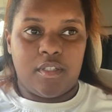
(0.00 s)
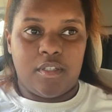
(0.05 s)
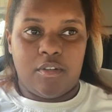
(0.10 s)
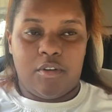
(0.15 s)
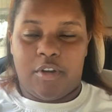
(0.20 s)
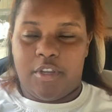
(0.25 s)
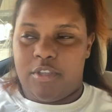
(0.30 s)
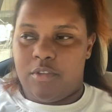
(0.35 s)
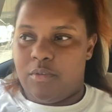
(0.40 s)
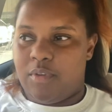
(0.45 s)

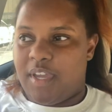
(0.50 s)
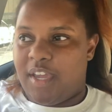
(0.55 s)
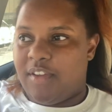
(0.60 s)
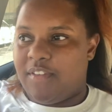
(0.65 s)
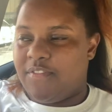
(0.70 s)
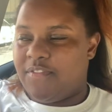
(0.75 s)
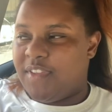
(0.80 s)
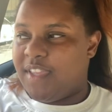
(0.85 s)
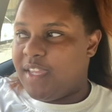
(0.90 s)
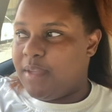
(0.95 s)
or you got
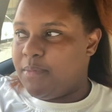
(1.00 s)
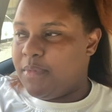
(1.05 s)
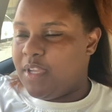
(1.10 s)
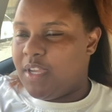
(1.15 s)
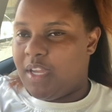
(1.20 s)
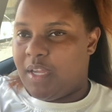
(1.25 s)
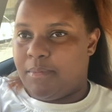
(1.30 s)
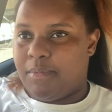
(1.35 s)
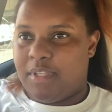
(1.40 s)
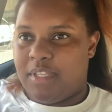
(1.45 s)
family
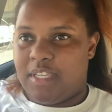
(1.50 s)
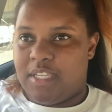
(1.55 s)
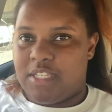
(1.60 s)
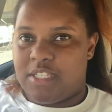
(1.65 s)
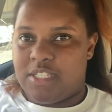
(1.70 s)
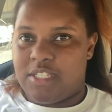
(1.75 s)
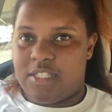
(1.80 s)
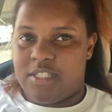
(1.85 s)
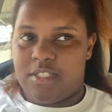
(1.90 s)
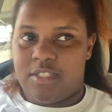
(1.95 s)

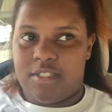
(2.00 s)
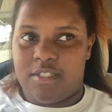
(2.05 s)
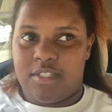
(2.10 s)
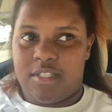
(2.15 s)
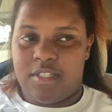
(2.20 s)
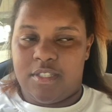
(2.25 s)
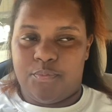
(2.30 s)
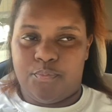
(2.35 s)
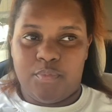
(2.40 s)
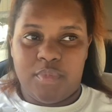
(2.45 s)
obligations
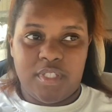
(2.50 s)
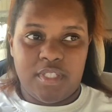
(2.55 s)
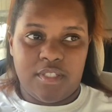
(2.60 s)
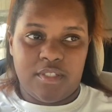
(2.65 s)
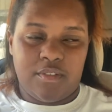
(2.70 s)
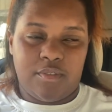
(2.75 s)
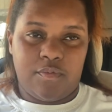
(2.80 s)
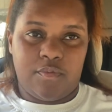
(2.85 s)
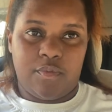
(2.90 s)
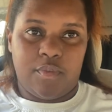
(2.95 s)
in the midst
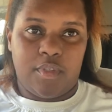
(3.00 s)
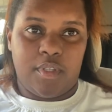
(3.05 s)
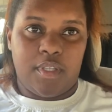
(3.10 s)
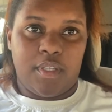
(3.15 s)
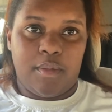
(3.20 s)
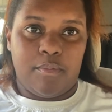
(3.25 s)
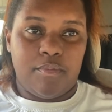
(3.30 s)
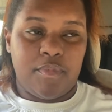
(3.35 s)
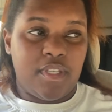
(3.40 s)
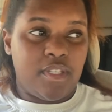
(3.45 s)
of
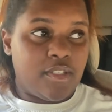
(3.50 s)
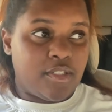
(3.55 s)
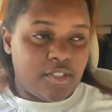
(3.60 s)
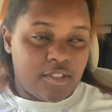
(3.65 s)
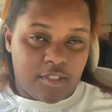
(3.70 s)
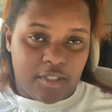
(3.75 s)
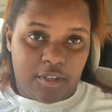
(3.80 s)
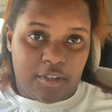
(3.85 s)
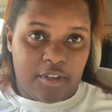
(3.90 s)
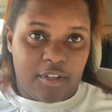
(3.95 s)

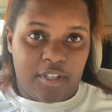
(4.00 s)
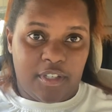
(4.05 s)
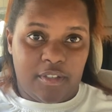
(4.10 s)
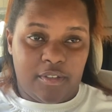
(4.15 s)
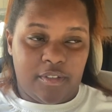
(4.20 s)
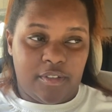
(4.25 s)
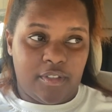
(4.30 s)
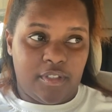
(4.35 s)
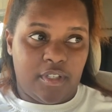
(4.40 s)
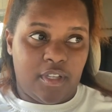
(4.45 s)
ministry
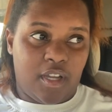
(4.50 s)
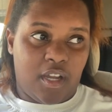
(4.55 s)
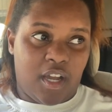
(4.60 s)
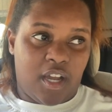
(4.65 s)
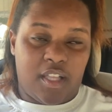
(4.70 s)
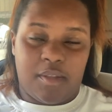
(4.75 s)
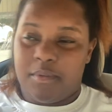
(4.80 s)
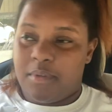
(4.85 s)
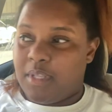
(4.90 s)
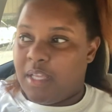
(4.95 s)

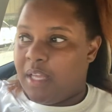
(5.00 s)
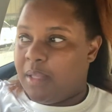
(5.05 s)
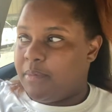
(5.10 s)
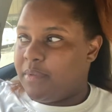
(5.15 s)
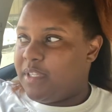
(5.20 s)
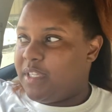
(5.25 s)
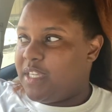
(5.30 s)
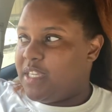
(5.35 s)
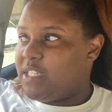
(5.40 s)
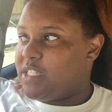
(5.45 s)

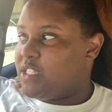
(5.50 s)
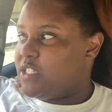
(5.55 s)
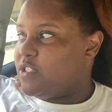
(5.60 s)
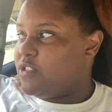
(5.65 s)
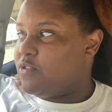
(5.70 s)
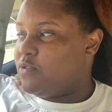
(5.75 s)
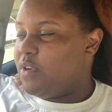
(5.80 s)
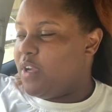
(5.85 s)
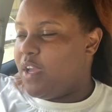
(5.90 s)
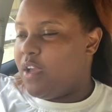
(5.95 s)
obligations
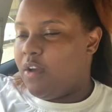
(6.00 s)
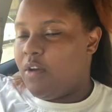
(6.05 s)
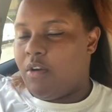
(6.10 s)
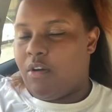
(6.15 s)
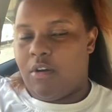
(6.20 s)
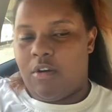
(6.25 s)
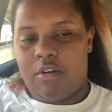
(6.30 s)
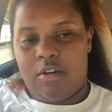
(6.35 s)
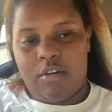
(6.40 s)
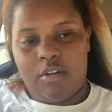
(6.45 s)
you got
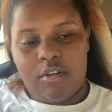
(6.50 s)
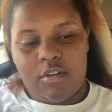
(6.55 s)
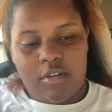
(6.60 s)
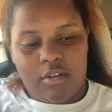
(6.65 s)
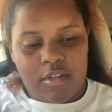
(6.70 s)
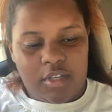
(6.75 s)
all